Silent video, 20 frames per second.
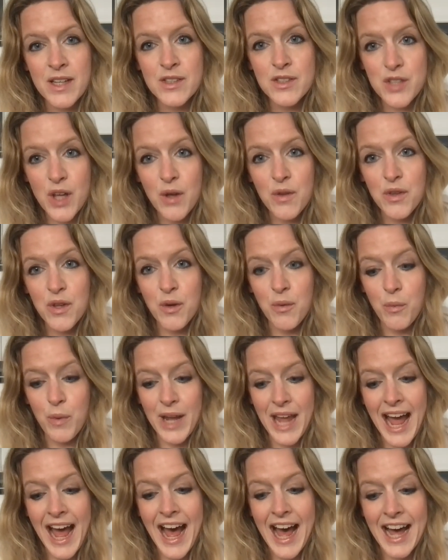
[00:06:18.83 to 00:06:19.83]
so that
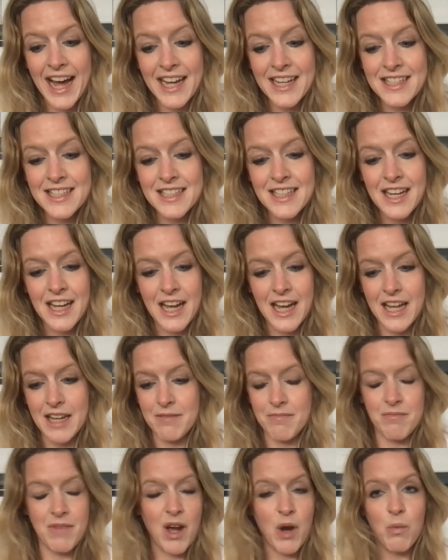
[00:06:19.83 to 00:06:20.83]
we had
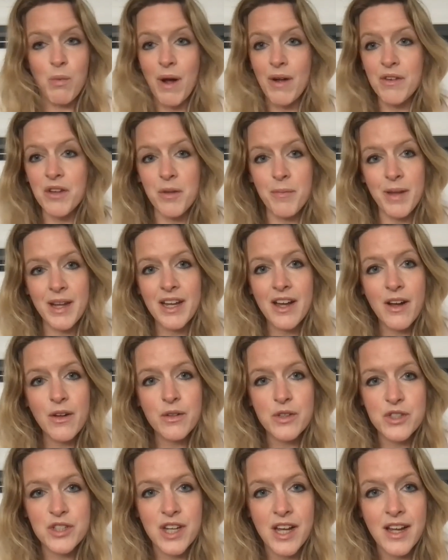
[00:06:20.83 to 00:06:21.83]
a welcoming
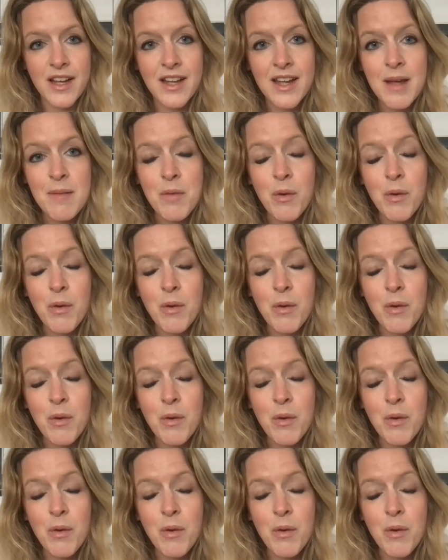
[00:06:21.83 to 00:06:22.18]
culture.